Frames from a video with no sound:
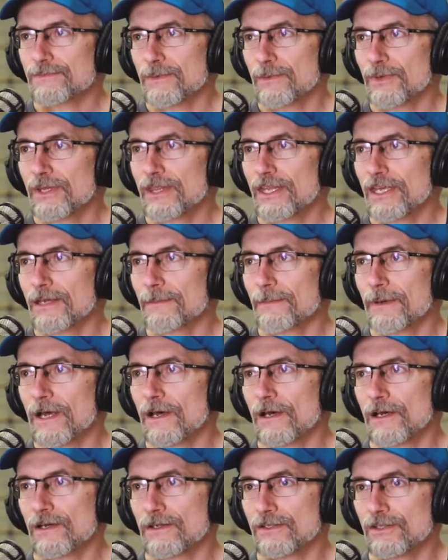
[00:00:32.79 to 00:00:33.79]
When we think
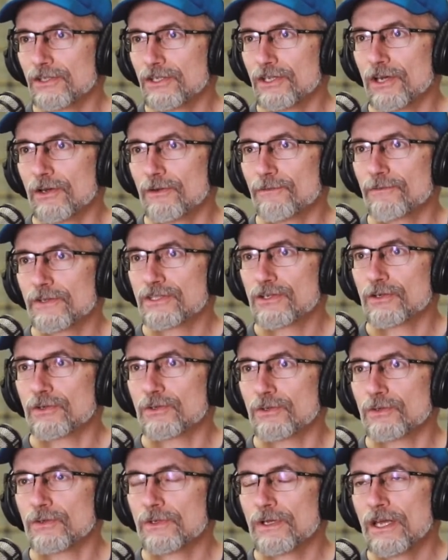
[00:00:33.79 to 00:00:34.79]
about, you know,
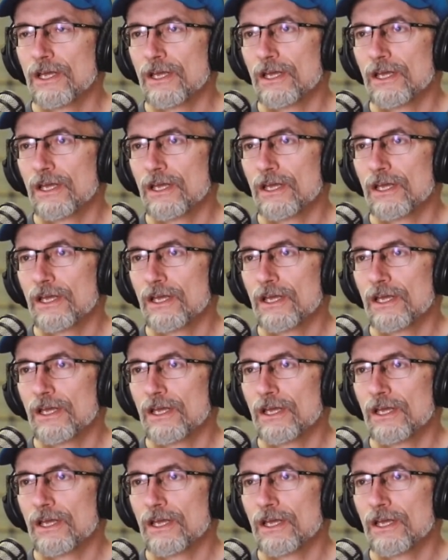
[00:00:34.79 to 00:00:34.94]
physical